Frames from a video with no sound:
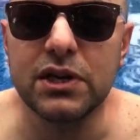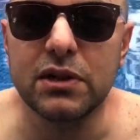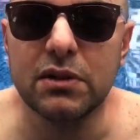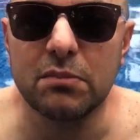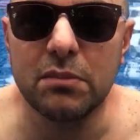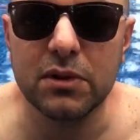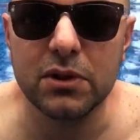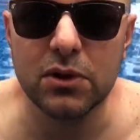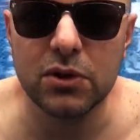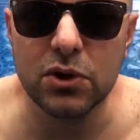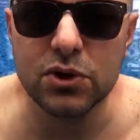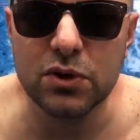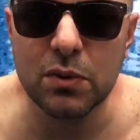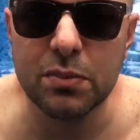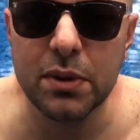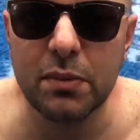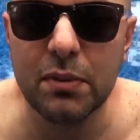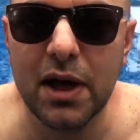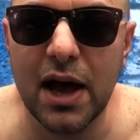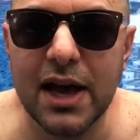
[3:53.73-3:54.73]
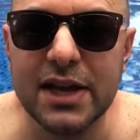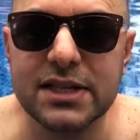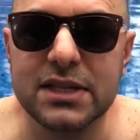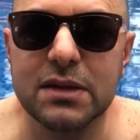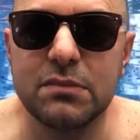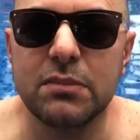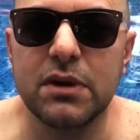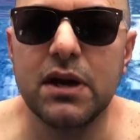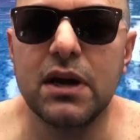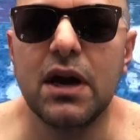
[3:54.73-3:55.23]
lots of people
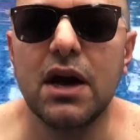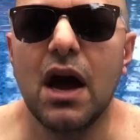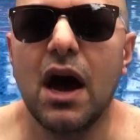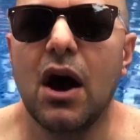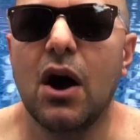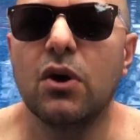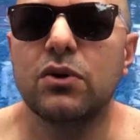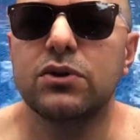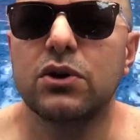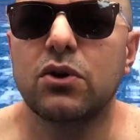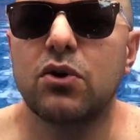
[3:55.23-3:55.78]
asking me how the